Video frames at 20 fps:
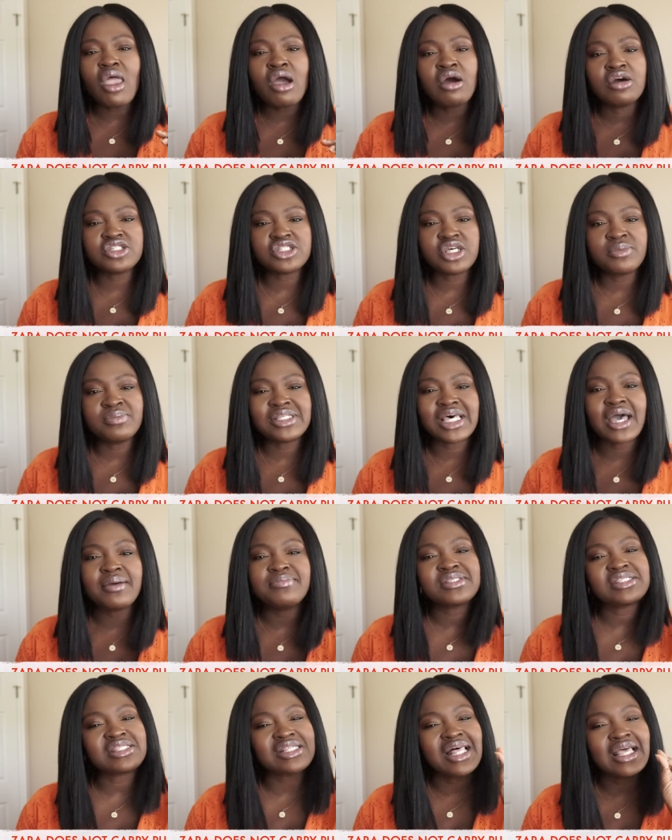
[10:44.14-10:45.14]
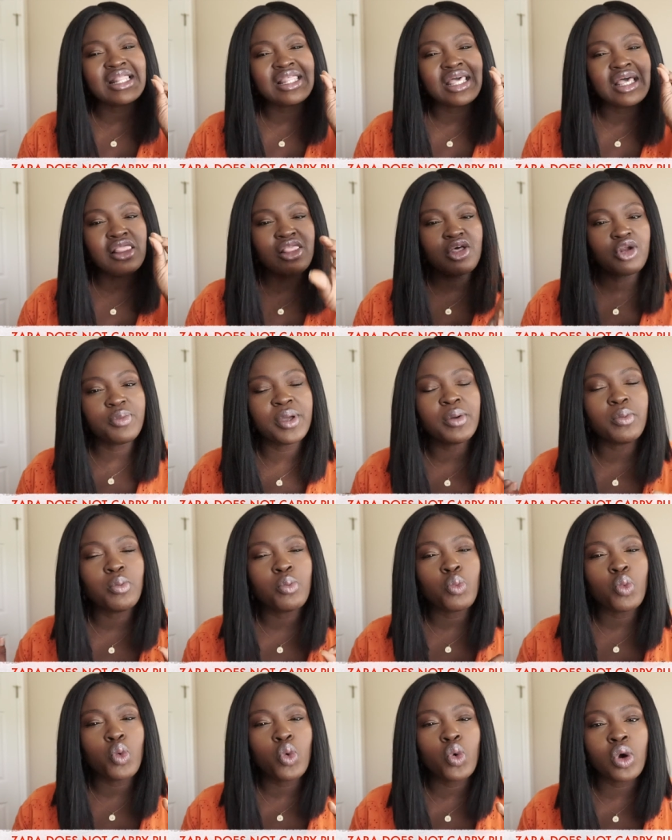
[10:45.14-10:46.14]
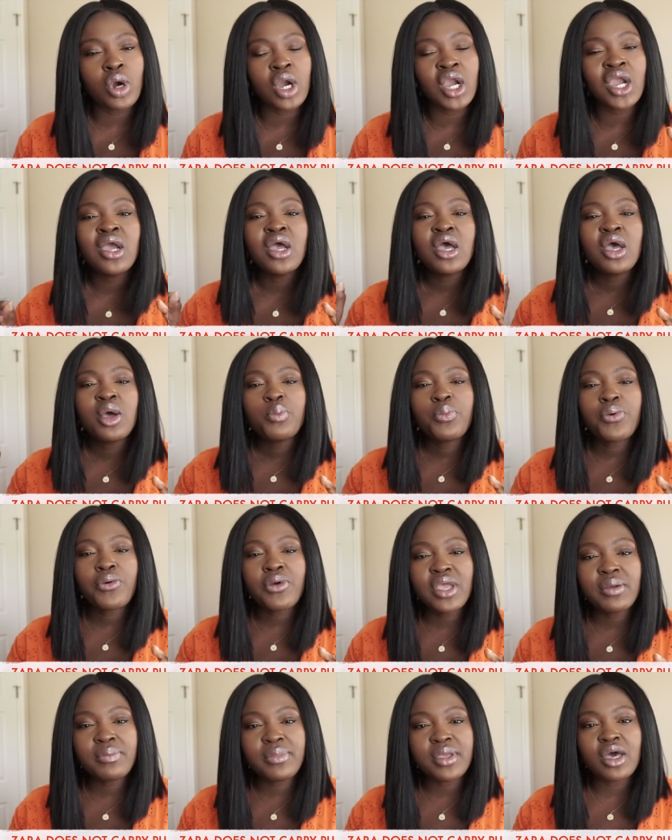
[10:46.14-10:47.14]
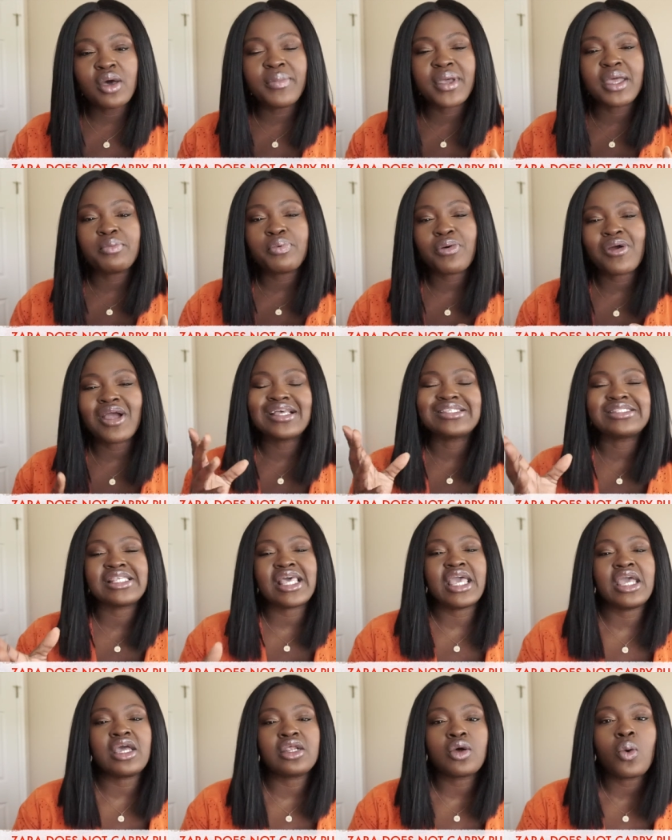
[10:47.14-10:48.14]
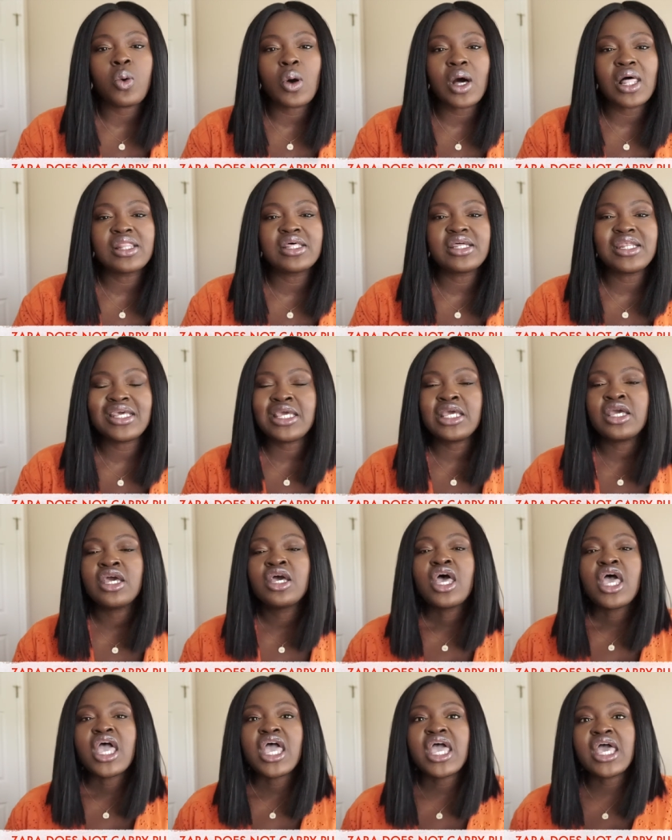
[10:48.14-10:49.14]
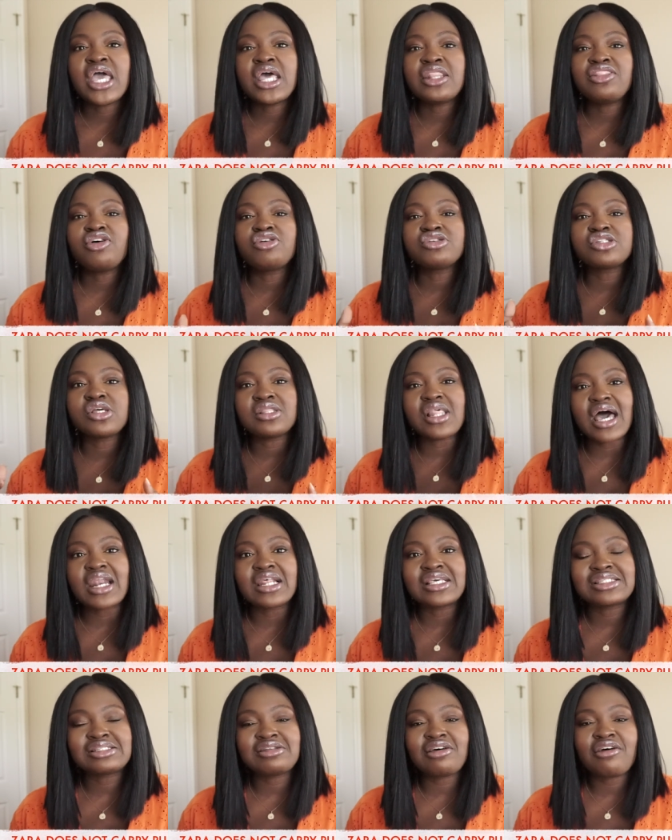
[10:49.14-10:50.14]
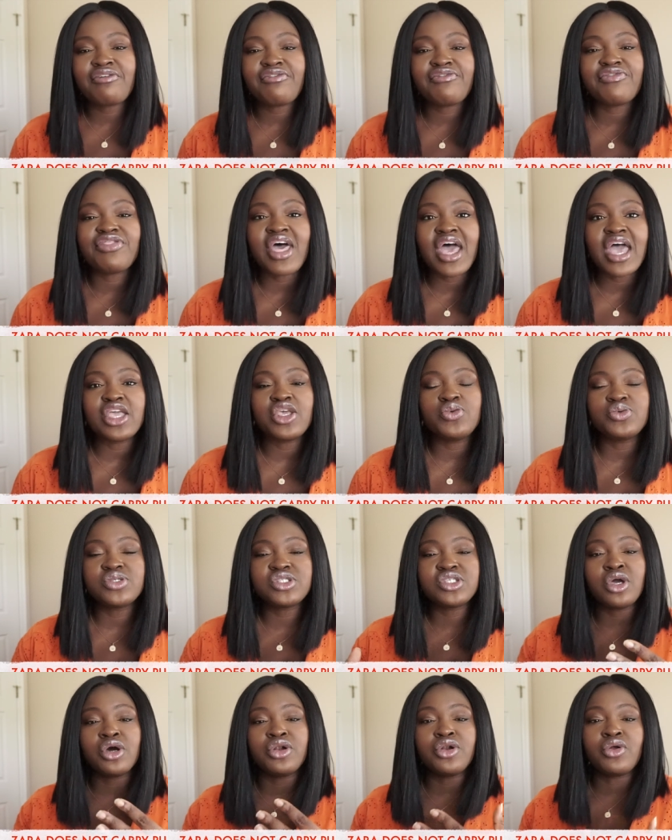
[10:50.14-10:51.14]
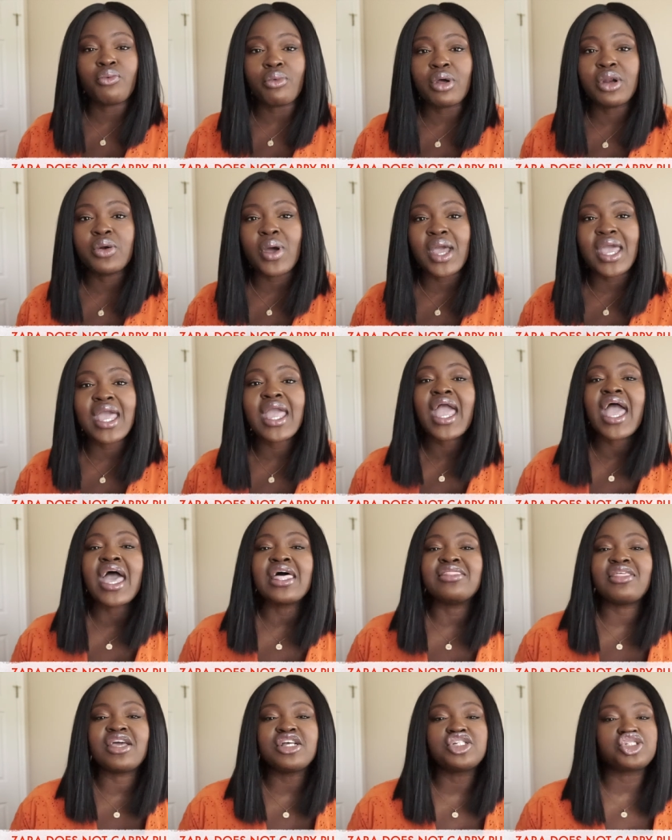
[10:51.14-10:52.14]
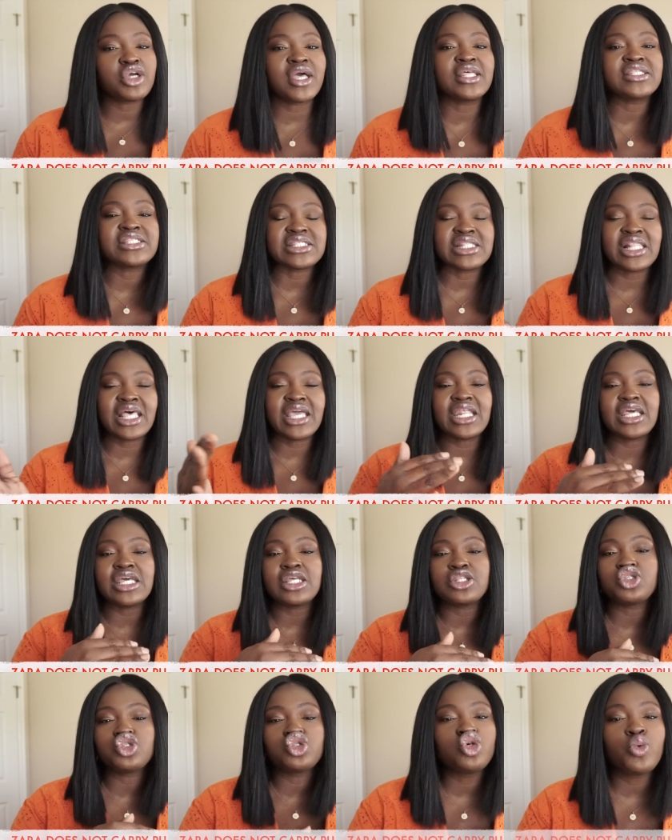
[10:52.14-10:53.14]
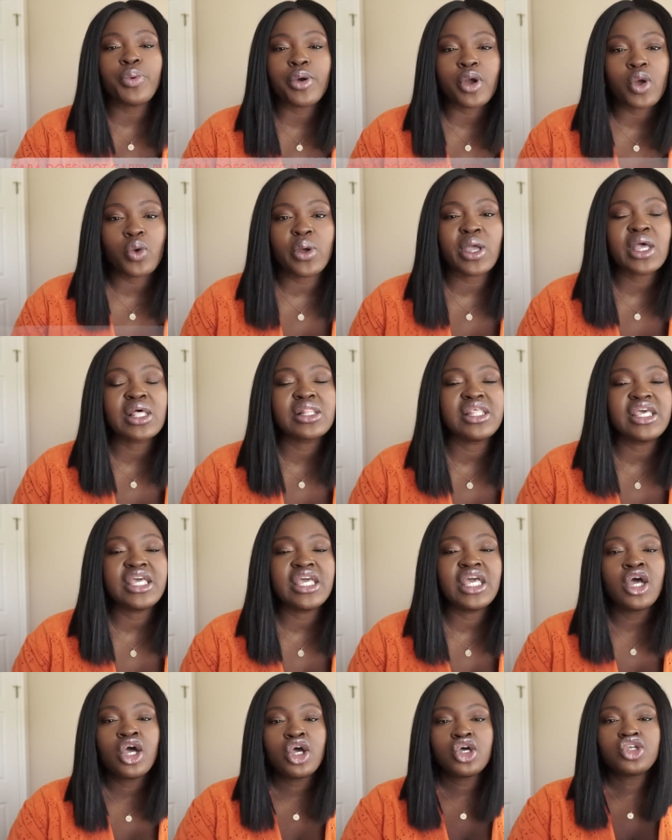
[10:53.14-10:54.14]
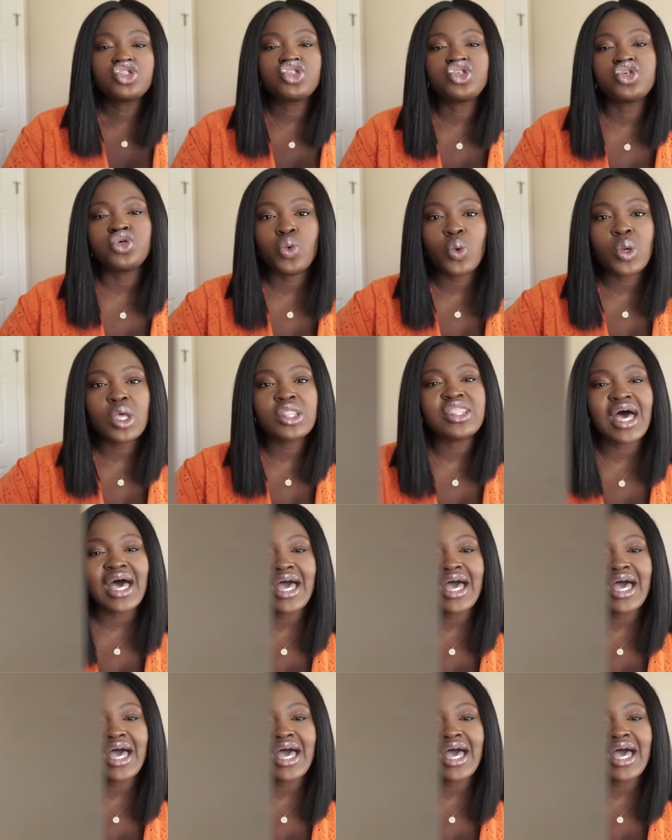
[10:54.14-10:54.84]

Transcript: are sometimes slightly a little bit more premium in price and quality. And there's a lot of stuff that you see on the runway and they translate it super quickly to the